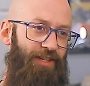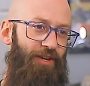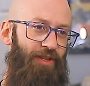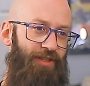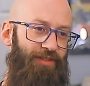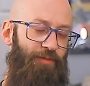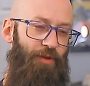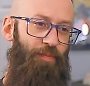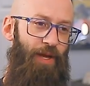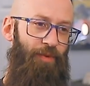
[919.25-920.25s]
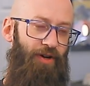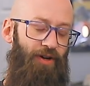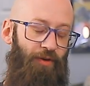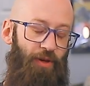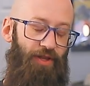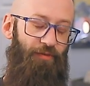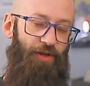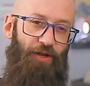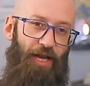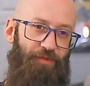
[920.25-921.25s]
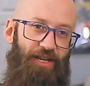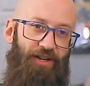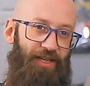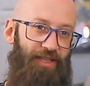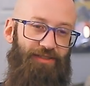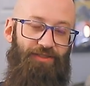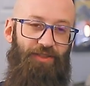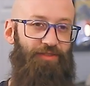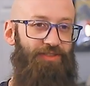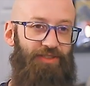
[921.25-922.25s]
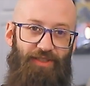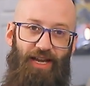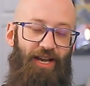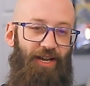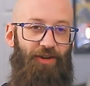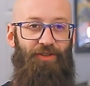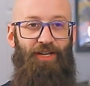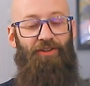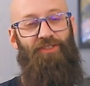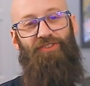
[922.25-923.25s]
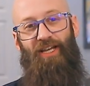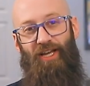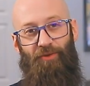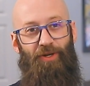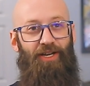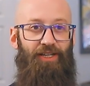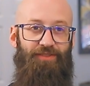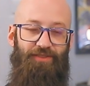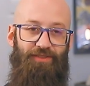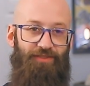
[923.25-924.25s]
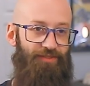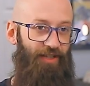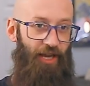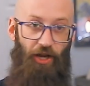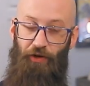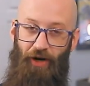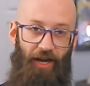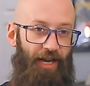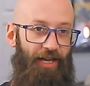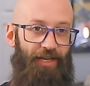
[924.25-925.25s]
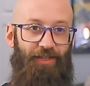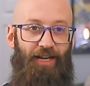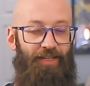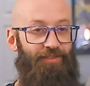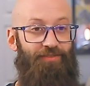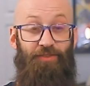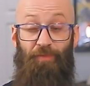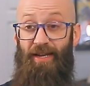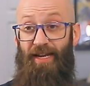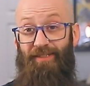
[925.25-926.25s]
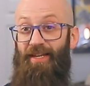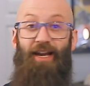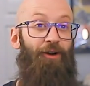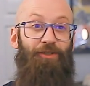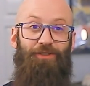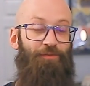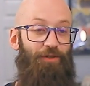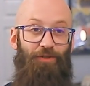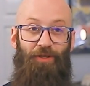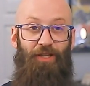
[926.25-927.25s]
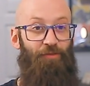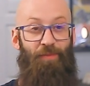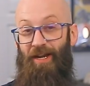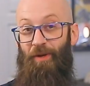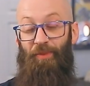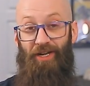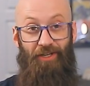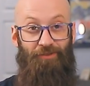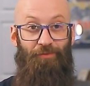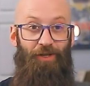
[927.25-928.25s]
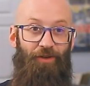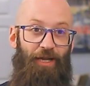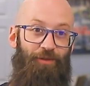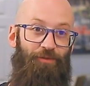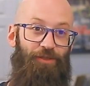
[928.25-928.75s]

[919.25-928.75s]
with pinball or with video games nowadays, you have to sit down. You got all these side quests. It's like a grind. You got to spend 8-10 hours to feel like you've made any progress in video games.